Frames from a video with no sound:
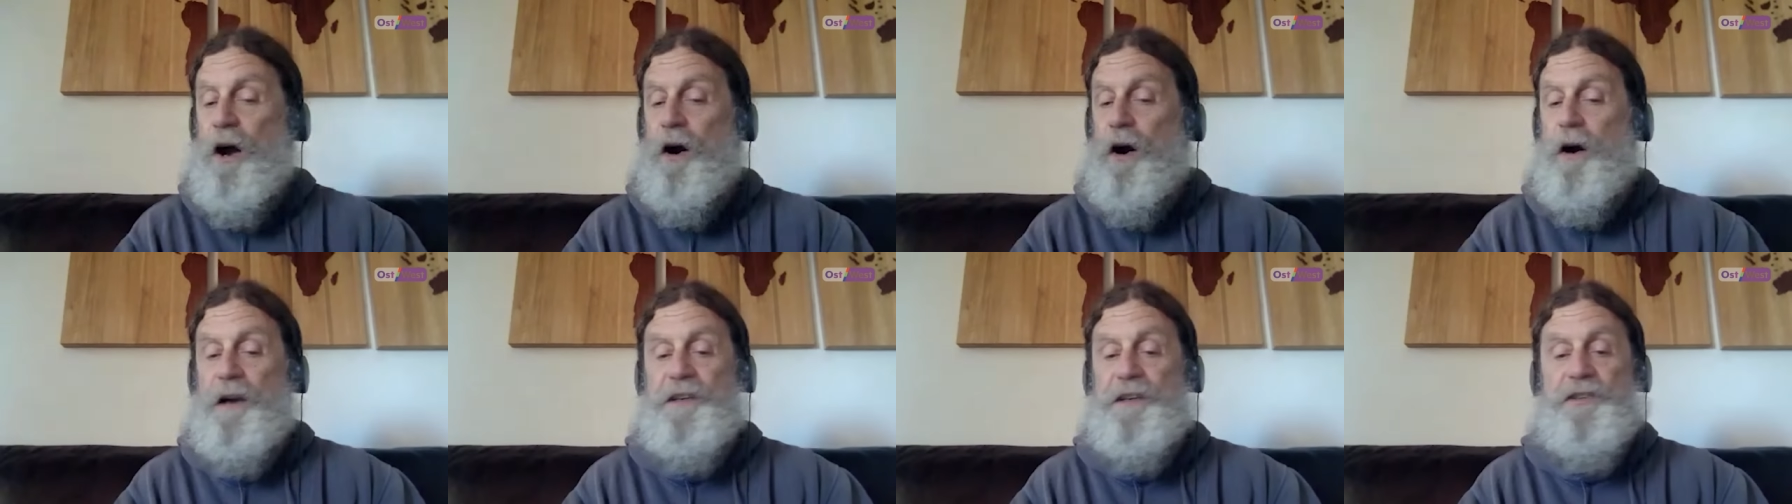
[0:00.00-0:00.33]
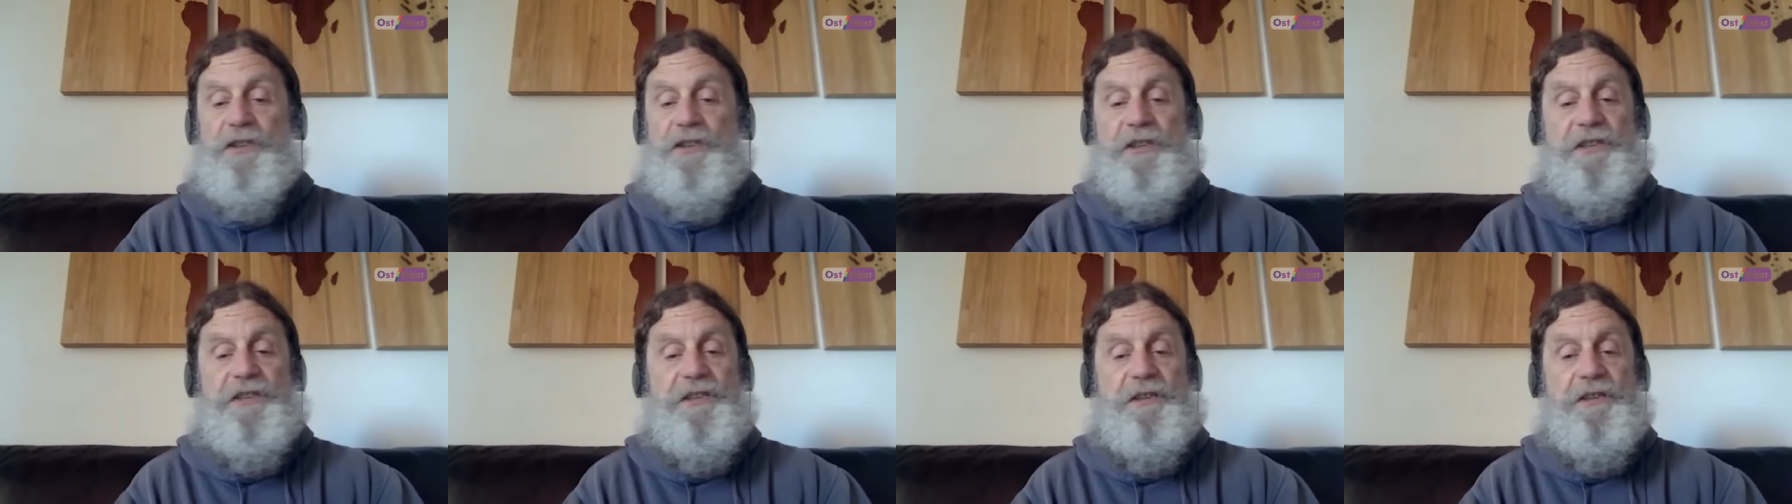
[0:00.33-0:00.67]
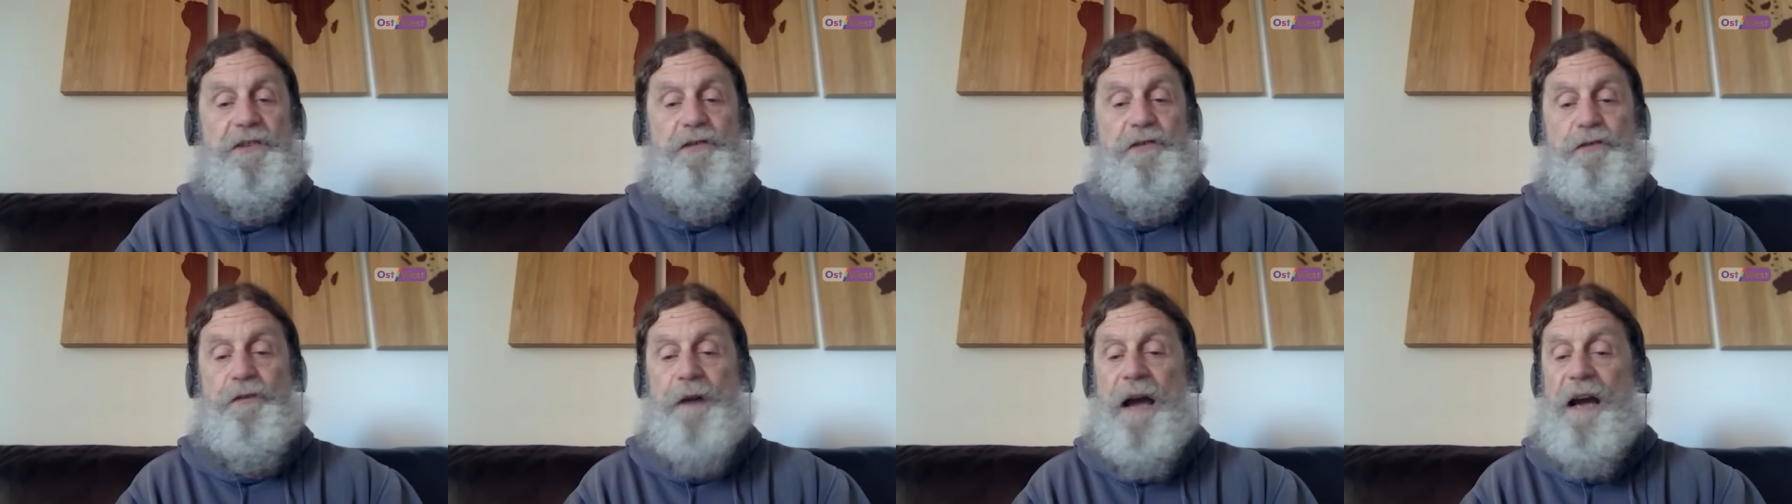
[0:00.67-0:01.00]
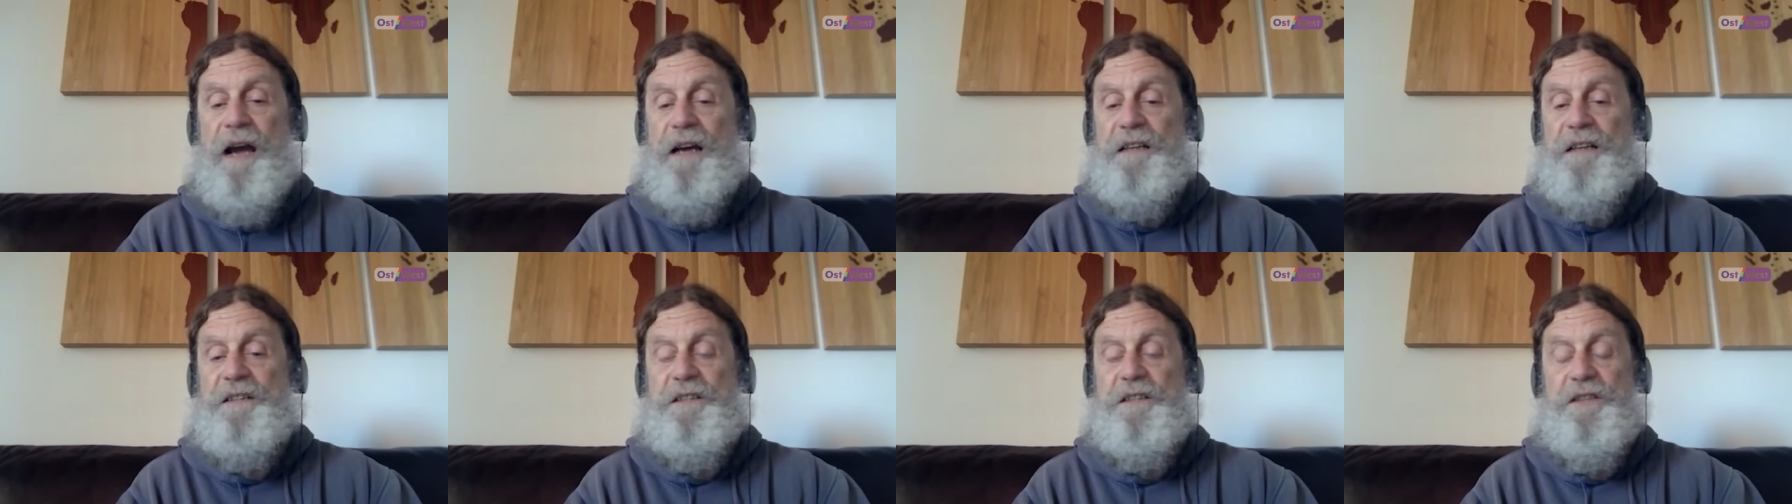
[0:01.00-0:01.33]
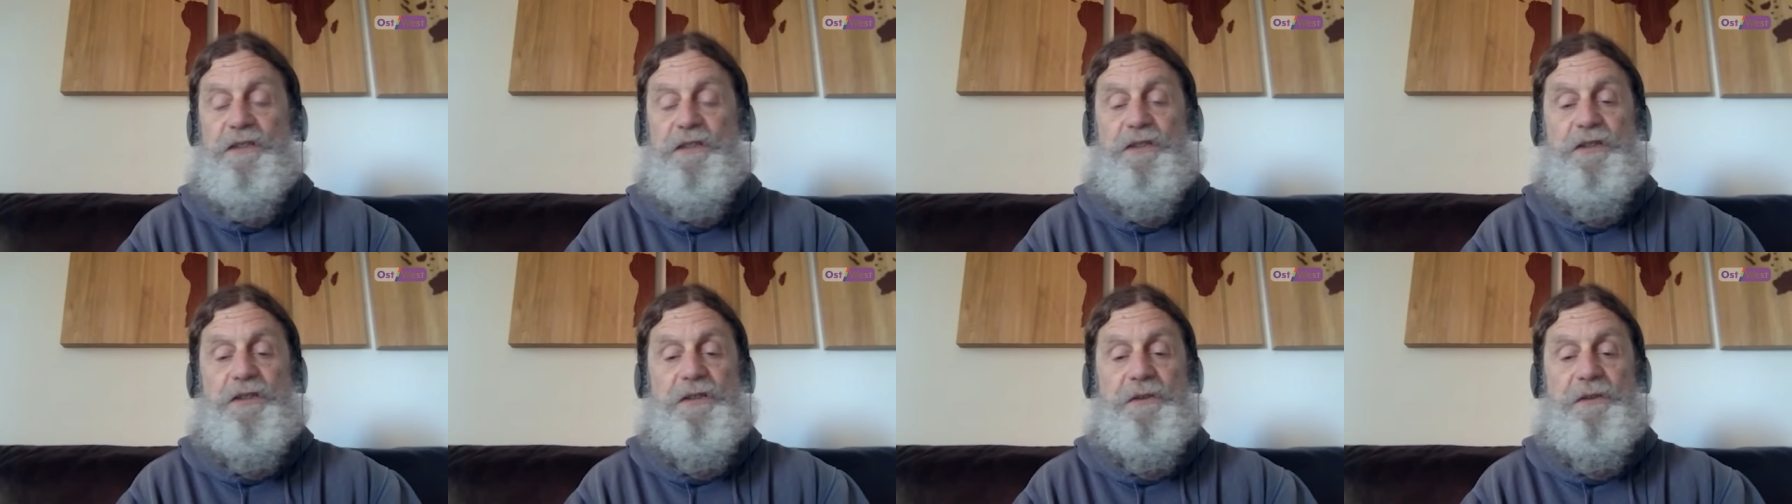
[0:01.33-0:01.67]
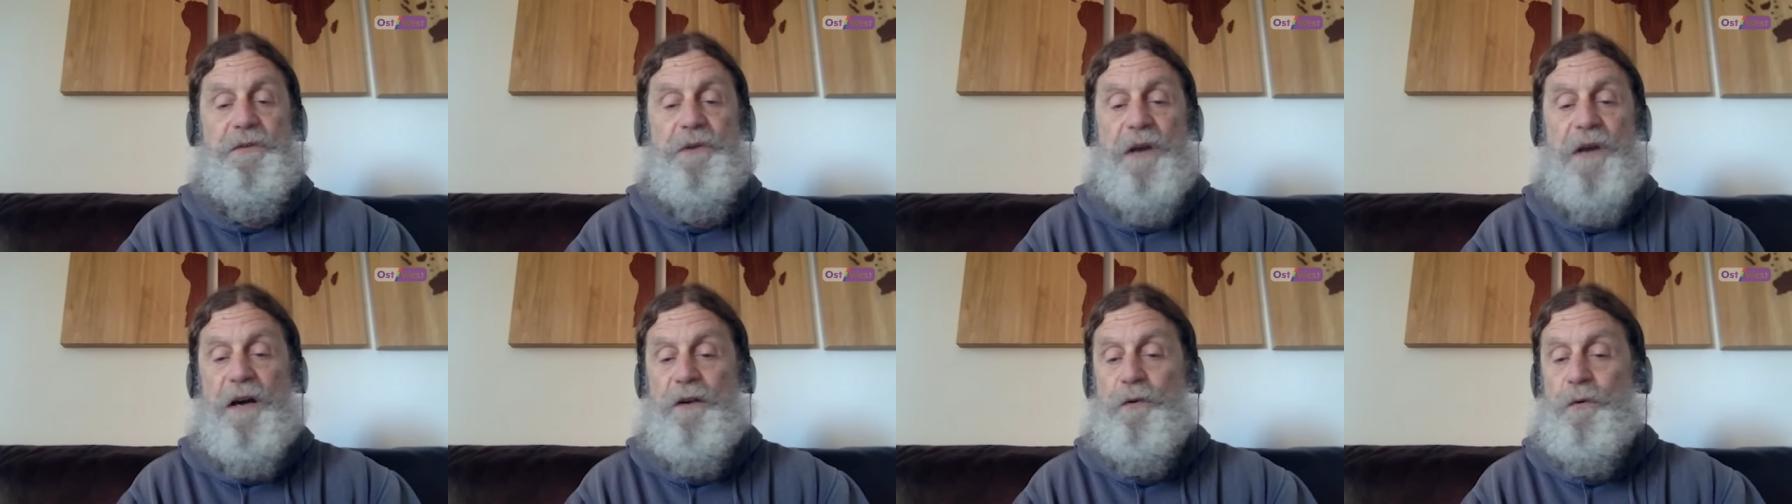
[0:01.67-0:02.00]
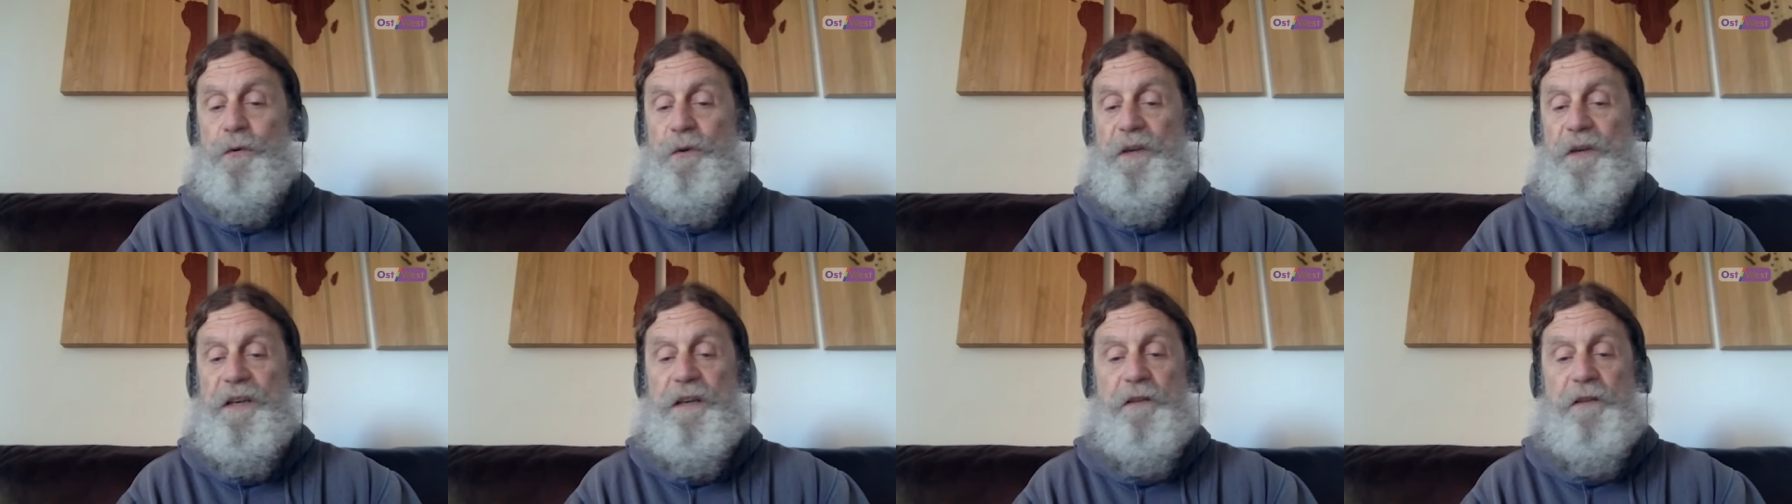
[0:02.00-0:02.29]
are just attracted to not only